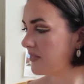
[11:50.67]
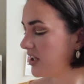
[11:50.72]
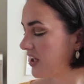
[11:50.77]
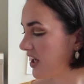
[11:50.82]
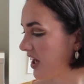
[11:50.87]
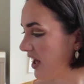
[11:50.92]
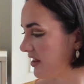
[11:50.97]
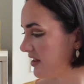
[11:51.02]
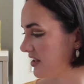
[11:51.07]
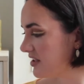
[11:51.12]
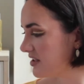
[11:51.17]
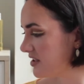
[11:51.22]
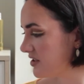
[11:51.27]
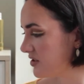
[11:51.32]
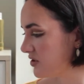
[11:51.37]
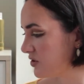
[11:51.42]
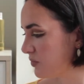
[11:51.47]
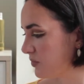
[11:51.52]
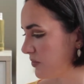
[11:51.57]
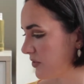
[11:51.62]
Yeah, this is
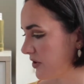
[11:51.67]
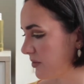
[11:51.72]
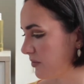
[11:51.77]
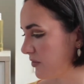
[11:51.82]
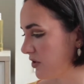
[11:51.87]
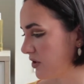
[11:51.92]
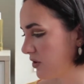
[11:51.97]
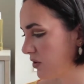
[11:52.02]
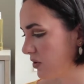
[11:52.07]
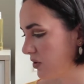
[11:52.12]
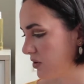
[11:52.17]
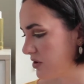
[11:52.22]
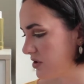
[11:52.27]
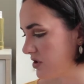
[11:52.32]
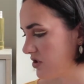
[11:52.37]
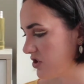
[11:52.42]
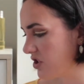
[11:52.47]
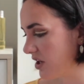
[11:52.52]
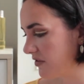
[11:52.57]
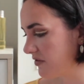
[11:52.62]
Supreme Gloss,
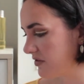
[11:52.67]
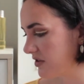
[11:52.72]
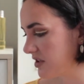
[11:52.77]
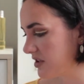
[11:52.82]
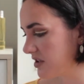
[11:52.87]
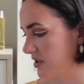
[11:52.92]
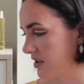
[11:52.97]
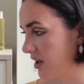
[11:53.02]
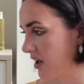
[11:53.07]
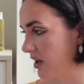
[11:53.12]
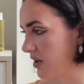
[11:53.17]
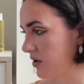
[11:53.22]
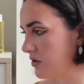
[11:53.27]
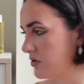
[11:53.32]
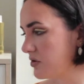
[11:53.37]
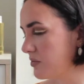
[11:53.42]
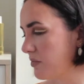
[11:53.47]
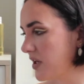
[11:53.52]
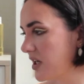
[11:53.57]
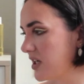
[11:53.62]
Jeffree Star
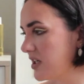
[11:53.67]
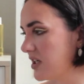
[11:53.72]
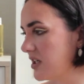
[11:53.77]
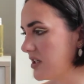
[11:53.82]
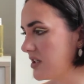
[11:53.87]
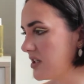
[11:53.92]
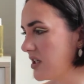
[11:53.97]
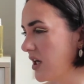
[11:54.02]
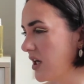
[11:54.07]
Cosmetics,